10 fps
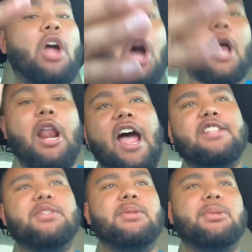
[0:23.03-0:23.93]
I
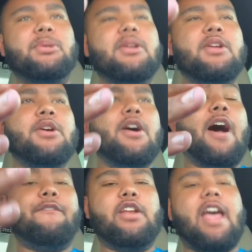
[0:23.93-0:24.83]
lied to you.
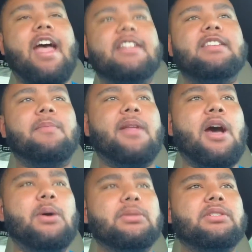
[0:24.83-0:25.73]
I'm finna add something
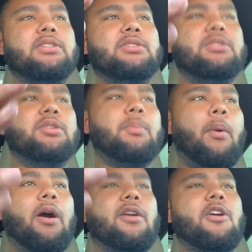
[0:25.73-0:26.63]
else to the
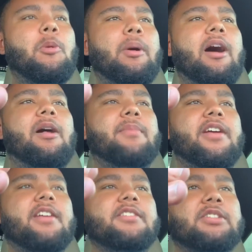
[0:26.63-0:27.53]
Mario mod,
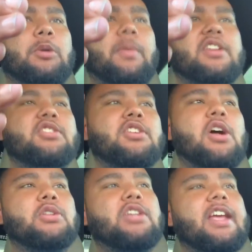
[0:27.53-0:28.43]
man. So make sure
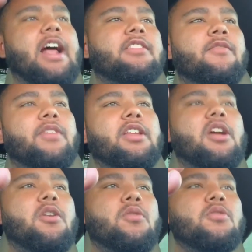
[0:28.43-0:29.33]
y'all check out the
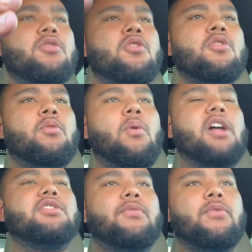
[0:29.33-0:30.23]
video,
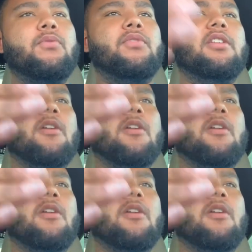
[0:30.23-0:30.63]
watch the full video,